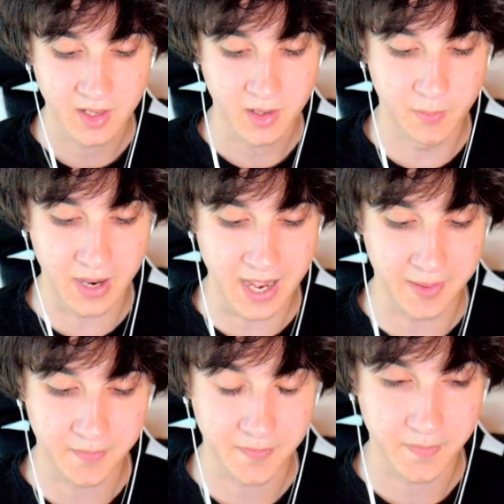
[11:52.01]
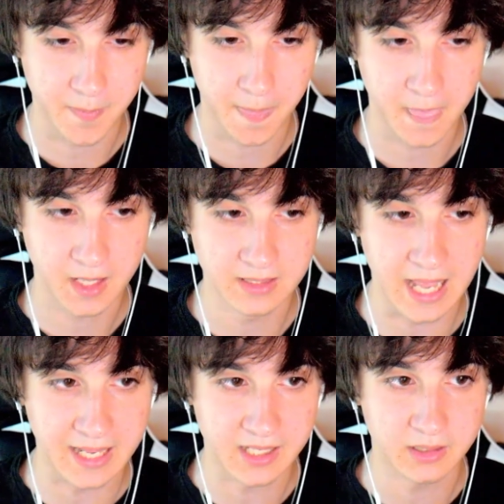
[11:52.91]
But,
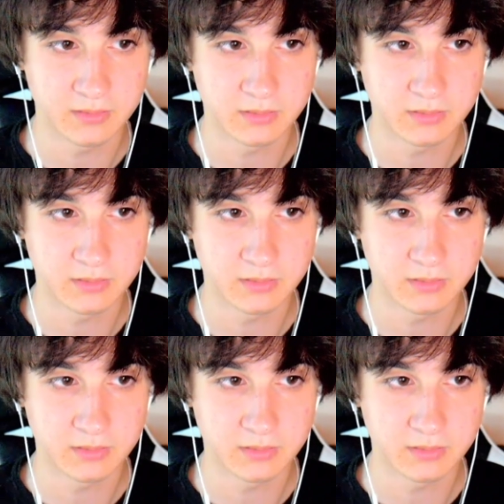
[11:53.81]
like,